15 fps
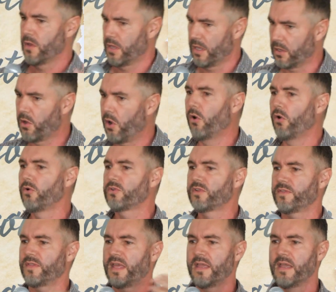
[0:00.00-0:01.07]
in gold,
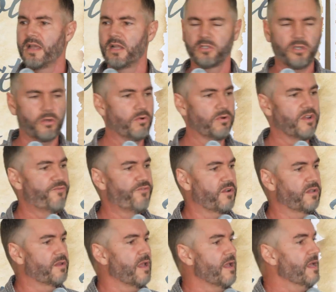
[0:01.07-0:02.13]
and they're total
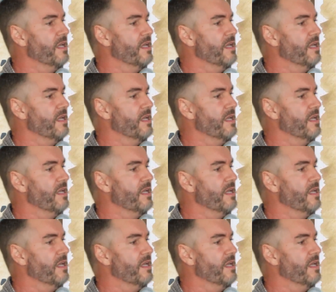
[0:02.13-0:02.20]
different.